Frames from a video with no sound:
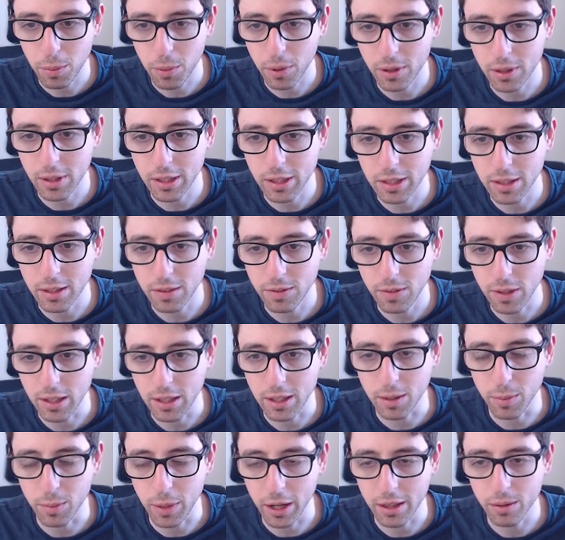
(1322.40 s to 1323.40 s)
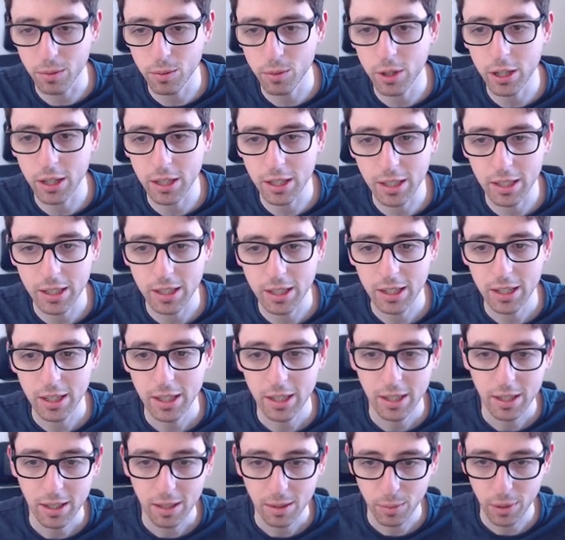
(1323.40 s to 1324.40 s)
the pawn is defended by the rook,
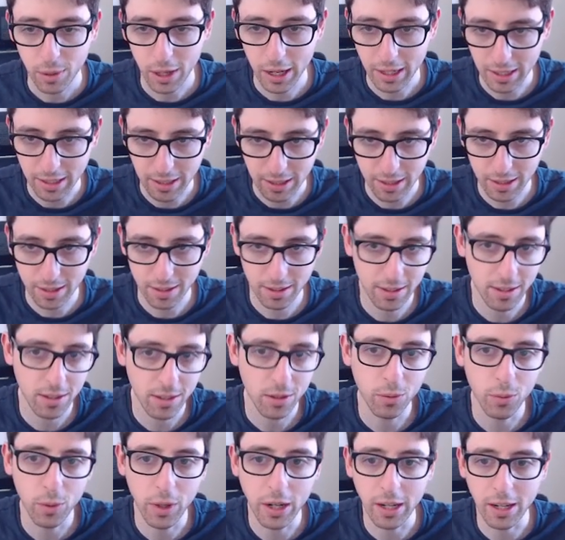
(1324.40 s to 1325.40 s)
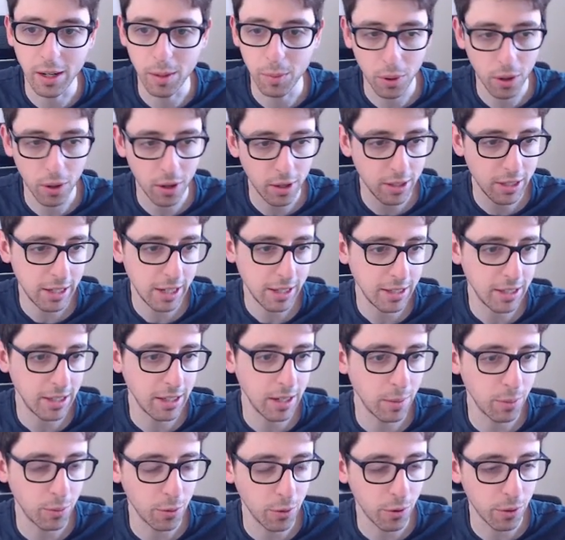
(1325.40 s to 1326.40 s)
black is still winning a pawn and
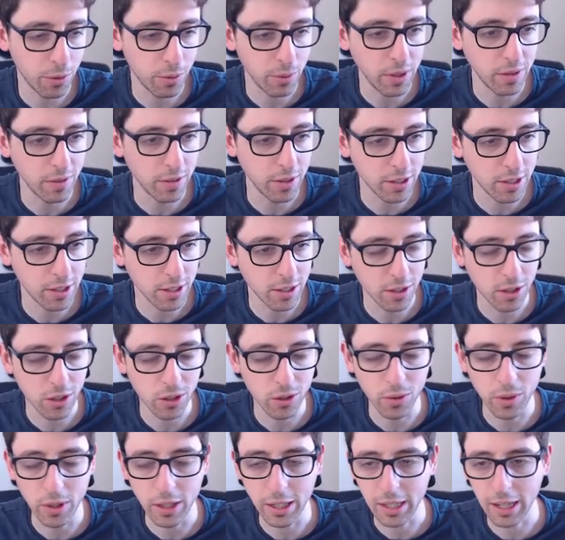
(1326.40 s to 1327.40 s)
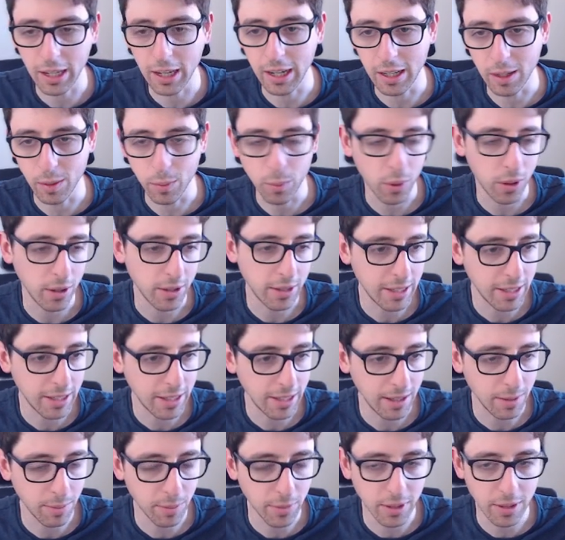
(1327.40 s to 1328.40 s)
ending up with three versus two in a king and pawn
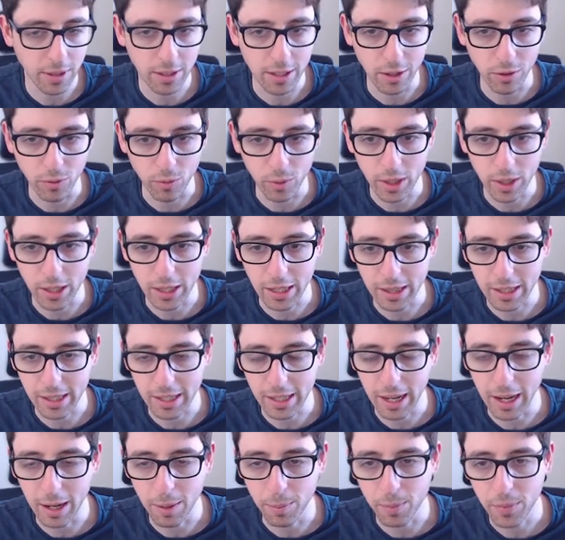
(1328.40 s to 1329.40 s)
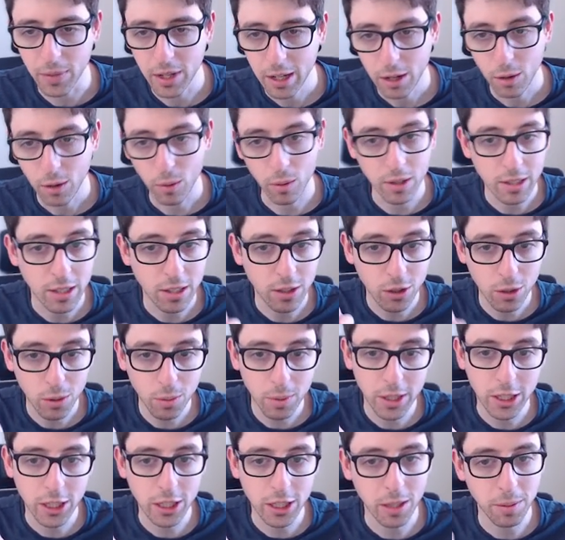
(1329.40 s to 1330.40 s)
endgame and winning the game. Whereas the
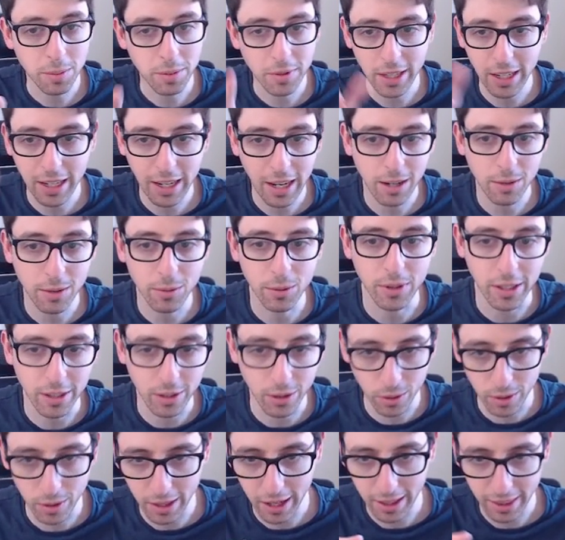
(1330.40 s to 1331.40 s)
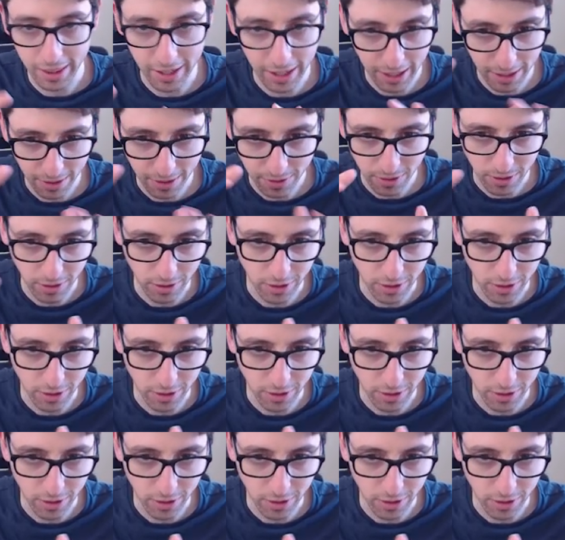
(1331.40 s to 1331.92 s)
two bishops, they can't really do that. They